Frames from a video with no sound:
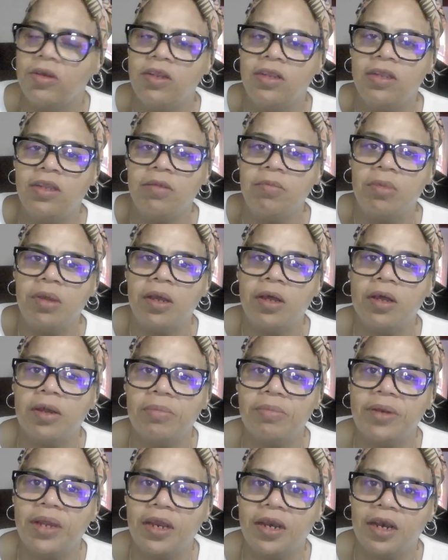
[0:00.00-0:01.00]
then send me an
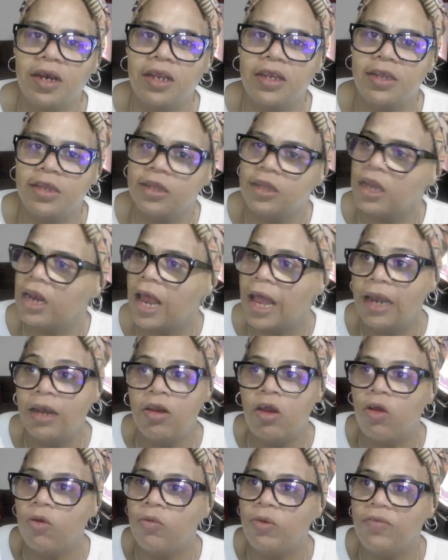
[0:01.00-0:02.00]
updated list and said, I've
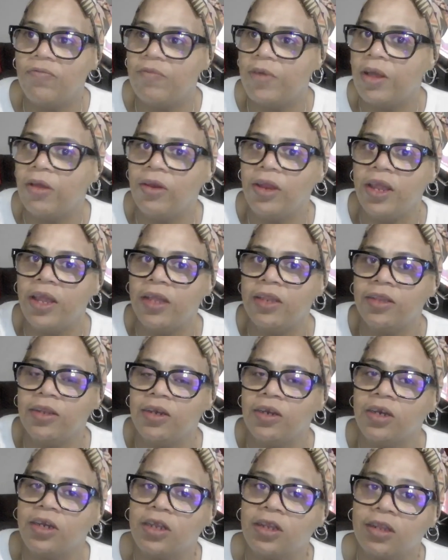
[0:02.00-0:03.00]
already found an answer
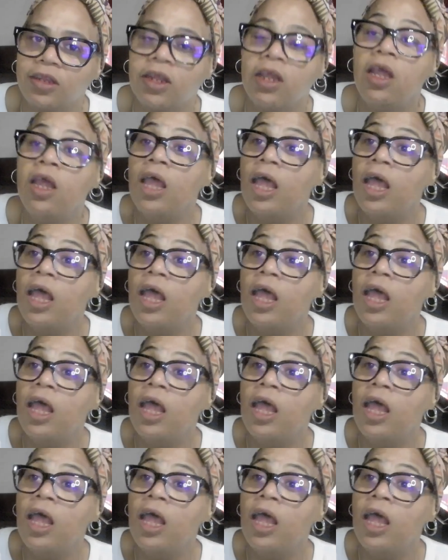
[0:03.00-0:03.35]
to this.